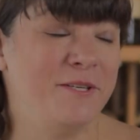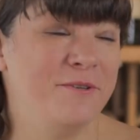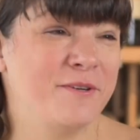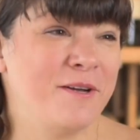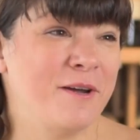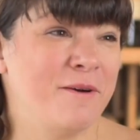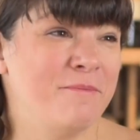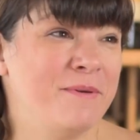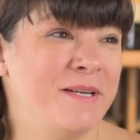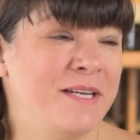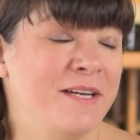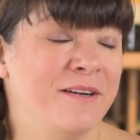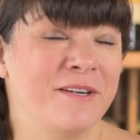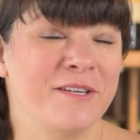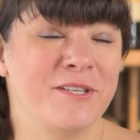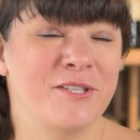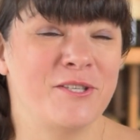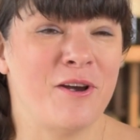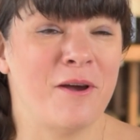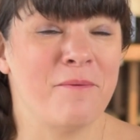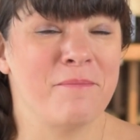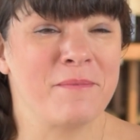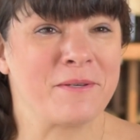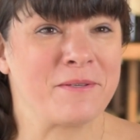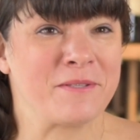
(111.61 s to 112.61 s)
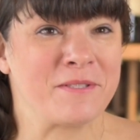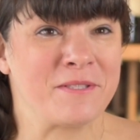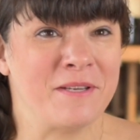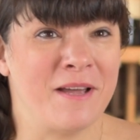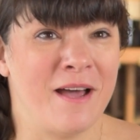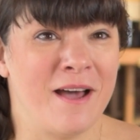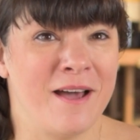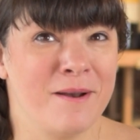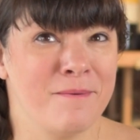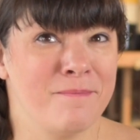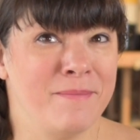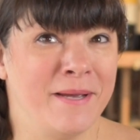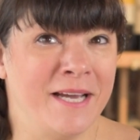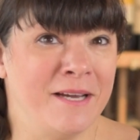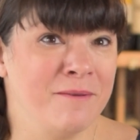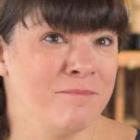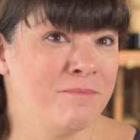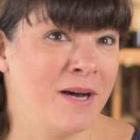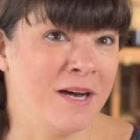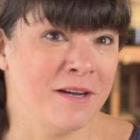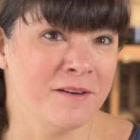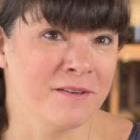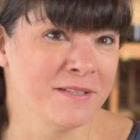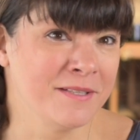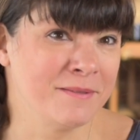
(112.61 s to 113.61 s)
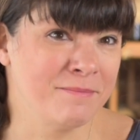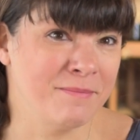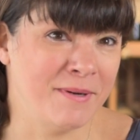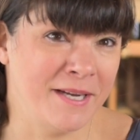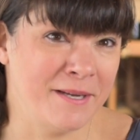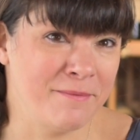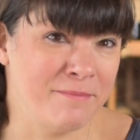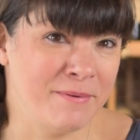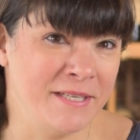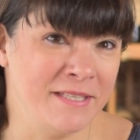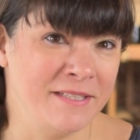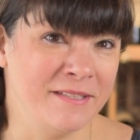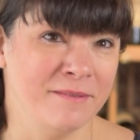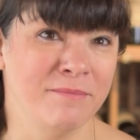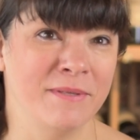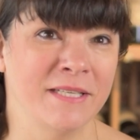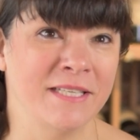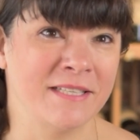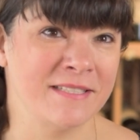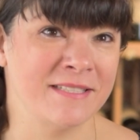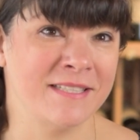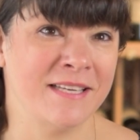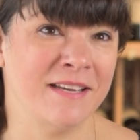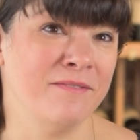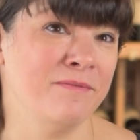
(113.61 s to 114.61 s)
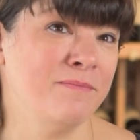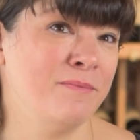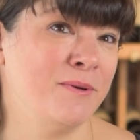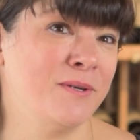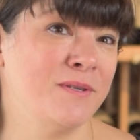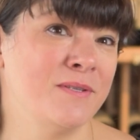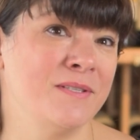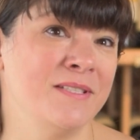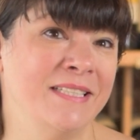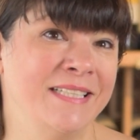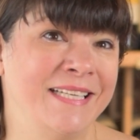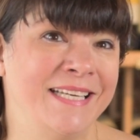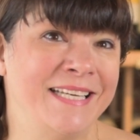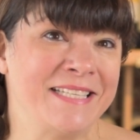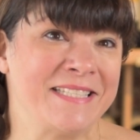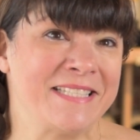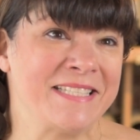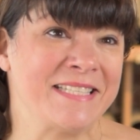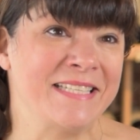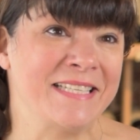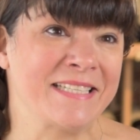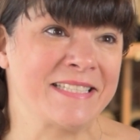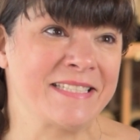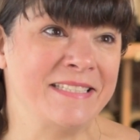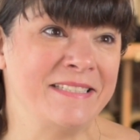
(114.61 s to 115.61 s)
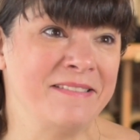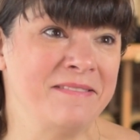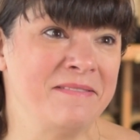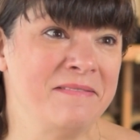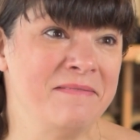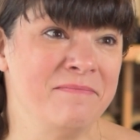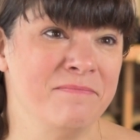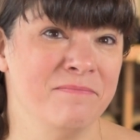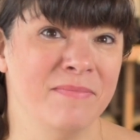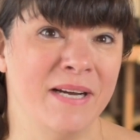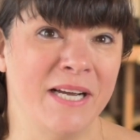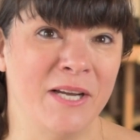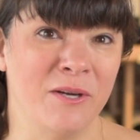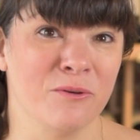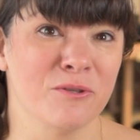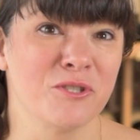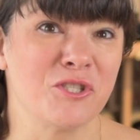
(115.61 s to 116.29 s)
you come into our shop, there's not a bad bottle, in my opinion, because I've personally hand-selected my whole